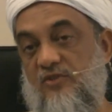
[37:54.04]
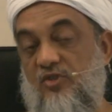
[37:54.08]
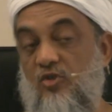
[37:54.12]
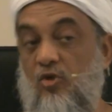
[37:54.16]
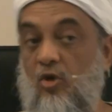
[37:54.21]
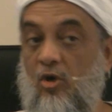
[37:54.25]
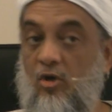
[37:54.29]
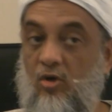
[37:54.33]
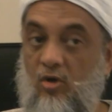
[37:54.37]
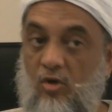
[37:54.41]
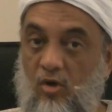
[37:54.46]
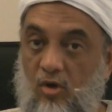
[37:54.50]

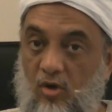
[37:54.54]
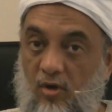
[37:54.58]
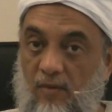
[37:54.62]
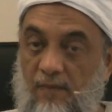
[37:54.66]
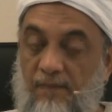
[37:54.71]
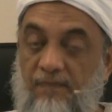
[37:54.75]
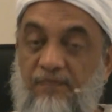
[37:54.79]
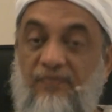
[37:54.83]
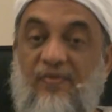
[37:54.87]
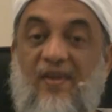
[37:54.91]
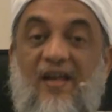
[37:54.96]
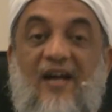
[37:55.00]
Don't
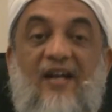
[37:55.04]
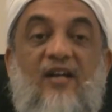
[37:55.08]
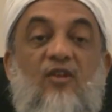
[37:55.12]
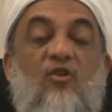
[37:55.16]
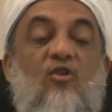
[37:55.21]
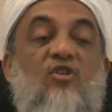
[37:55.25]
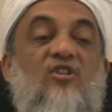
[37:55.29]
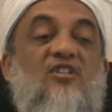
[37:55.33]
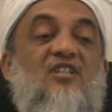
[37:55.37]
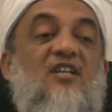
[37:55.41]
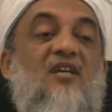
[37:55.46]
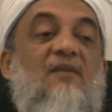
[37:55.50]
go and
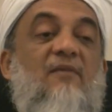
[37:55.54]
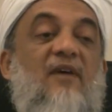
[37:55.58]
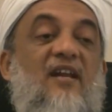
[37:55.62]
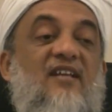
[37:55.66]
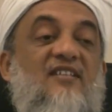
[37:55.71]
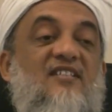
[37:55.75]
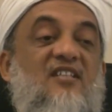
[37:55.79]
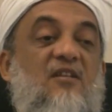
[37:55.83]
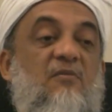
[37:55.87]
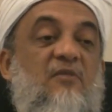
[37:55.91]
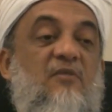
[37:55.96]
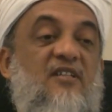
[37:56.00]
don't say,
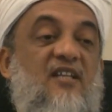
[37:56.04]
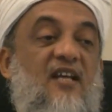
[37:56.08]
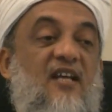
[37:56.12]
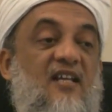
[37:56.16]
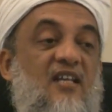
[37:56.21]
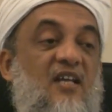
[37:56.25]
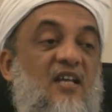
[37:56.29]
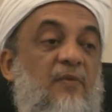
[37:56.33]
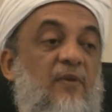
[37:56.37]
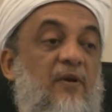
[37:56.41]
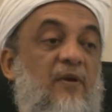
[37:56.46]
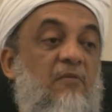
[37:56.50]

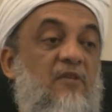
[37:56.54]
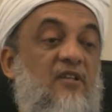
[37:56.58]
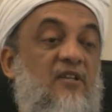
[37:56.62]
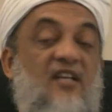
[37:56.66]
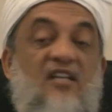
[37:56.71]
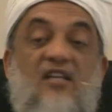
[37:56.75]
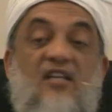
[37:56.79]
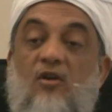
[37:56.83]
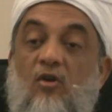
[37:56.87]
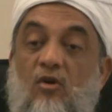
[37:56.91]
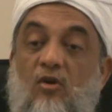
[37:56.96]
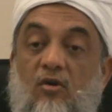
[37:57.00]

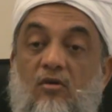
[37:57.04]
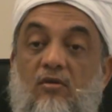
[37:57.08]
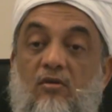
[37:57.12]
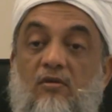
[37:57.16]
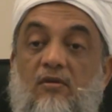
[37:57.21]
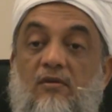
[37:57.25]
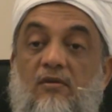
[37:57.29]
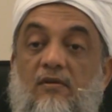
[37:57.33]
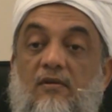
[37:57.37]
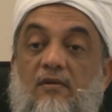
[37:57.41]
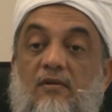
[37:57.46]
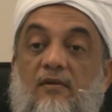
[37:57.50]

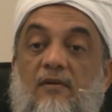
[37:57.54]
No.